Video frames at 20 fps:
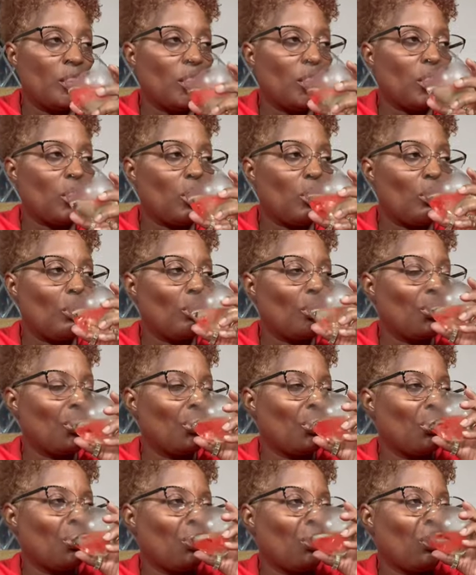
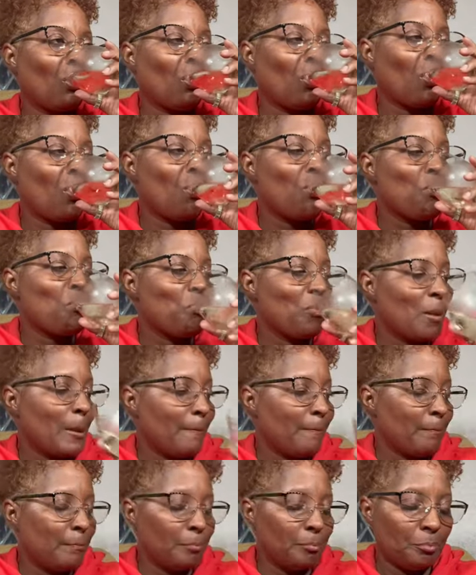
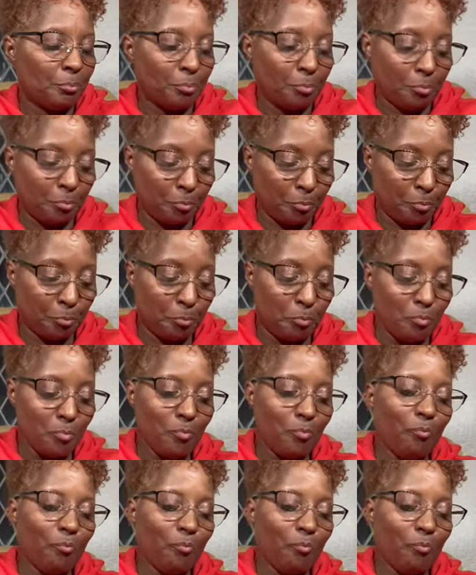No one is speaking in this clip.